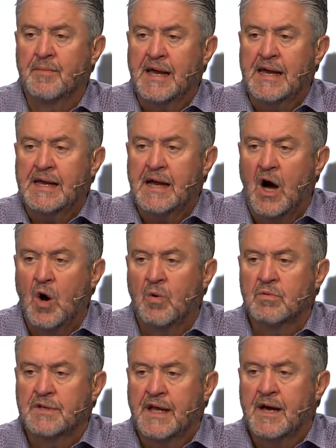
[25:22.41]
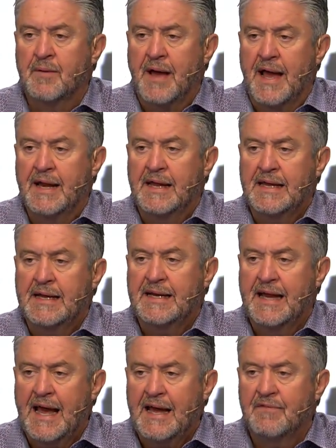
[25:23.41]
He owned them, and he
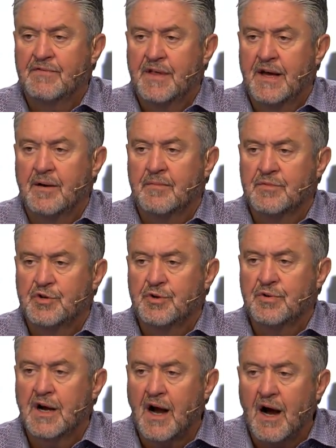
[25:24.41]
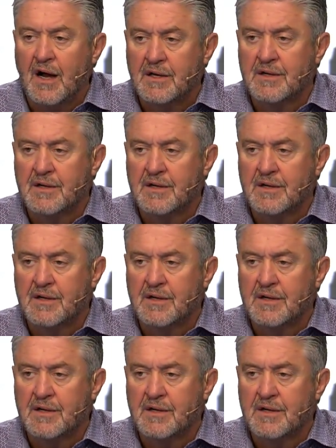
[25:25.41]
gave them to God.